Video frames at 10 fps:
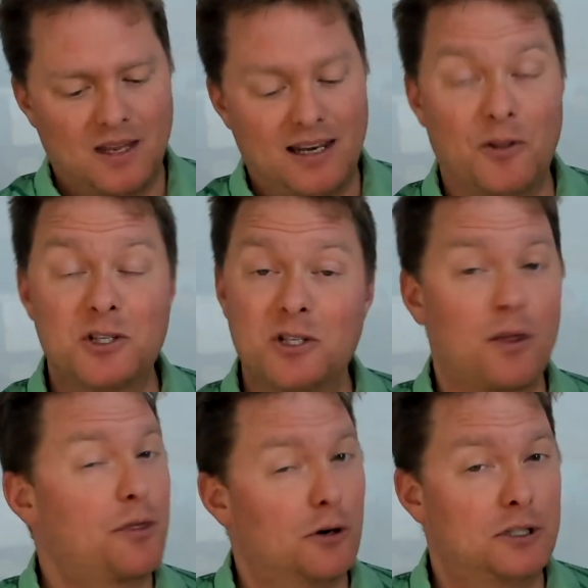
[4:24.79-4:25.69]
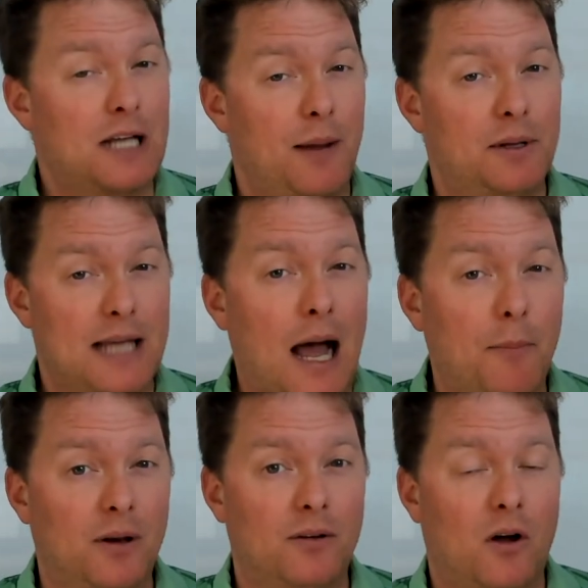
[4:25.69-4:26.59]
Now, this is the 3rd time it's
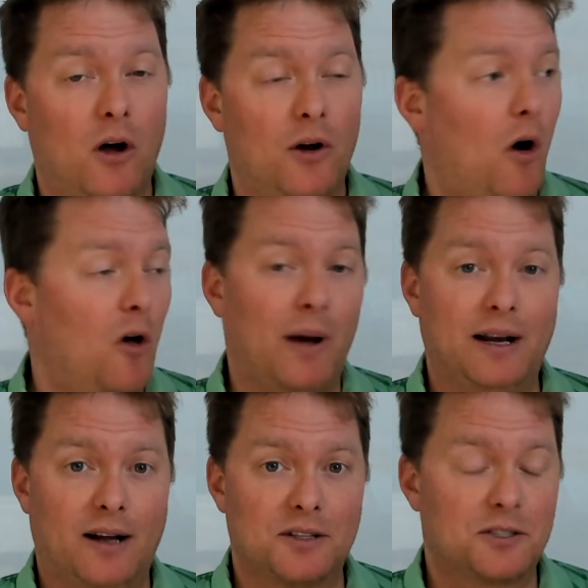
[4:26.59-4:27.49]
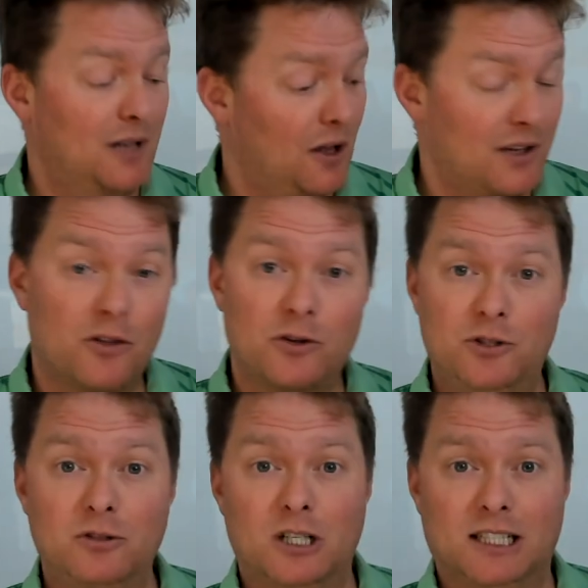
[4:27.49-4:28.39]
happened on all my dots. Now, the other
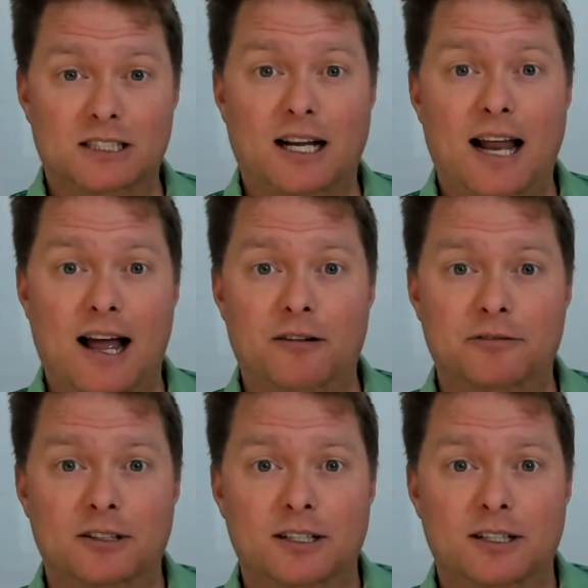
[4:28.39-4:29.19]
2 dots I've